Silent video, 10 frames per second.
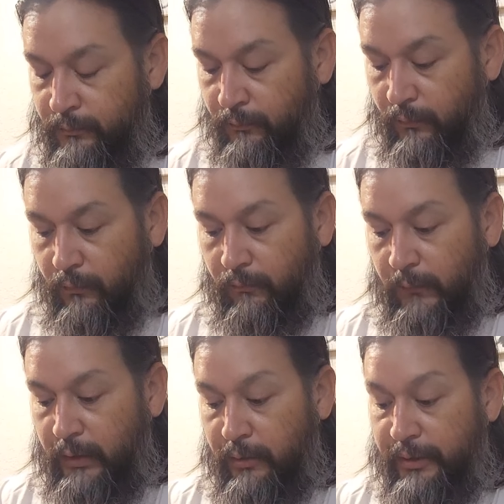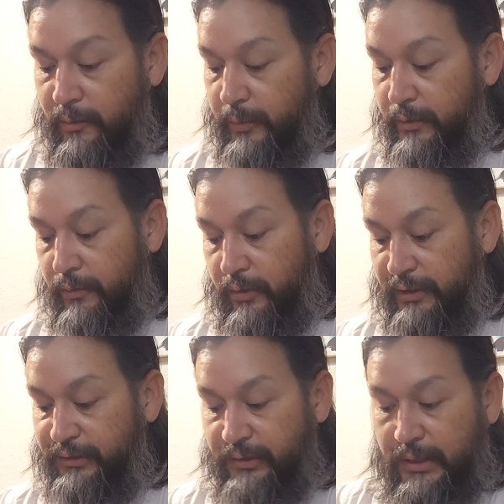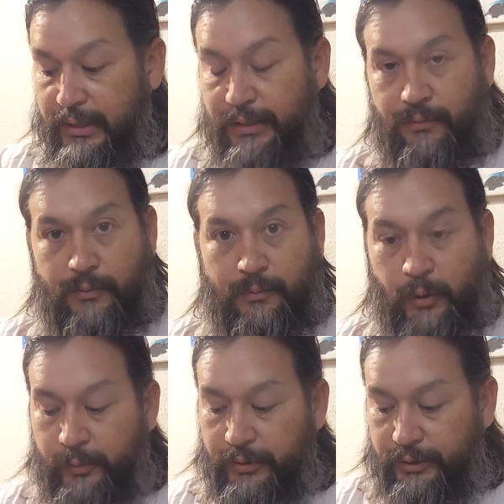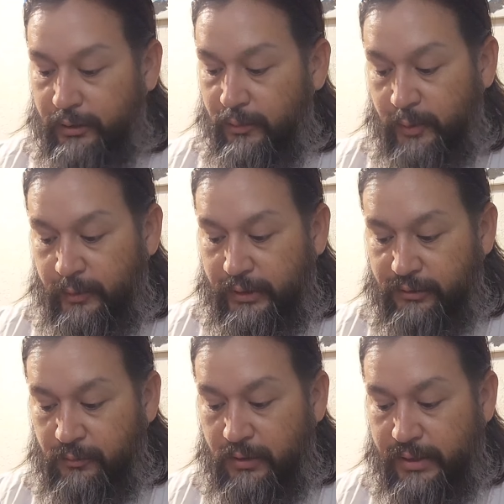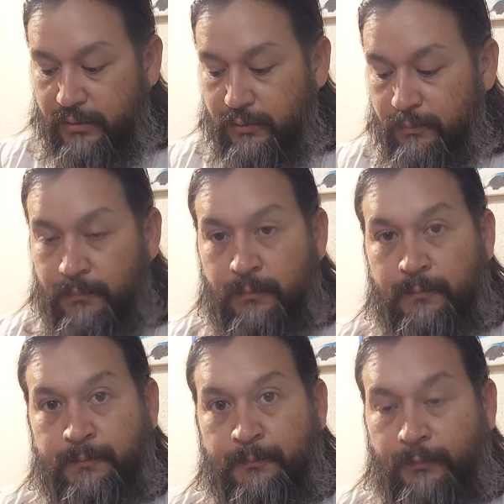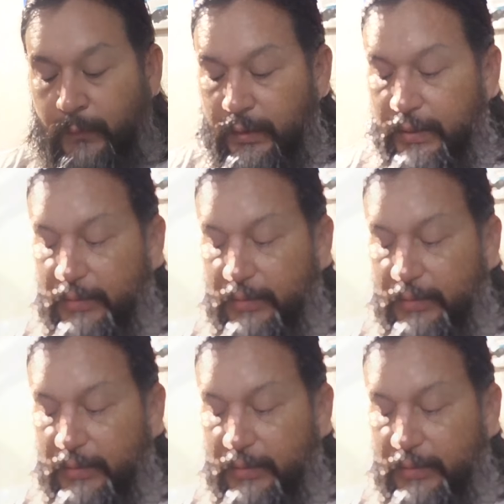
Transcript: It'll end up either on its side or perpendicular, maybe at a small angle, and it's going